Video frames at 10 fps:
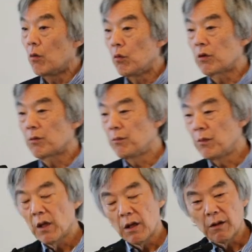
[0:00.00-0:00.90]
was
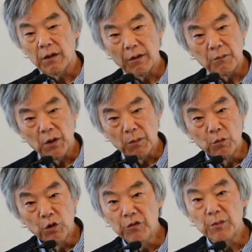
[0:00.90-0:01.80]
a, a
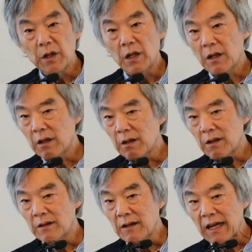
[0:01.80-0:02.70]
movement,
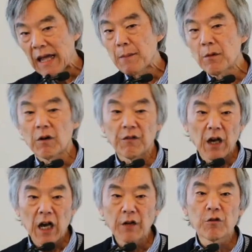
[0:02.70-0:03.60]
the diameter of
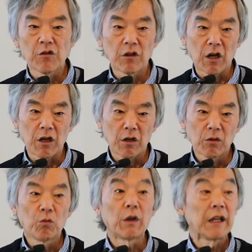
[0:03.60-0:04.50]
a hydrogen
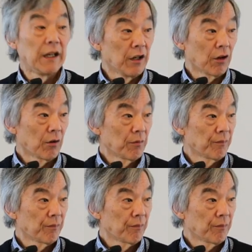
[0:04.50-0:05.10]
ion we could hear.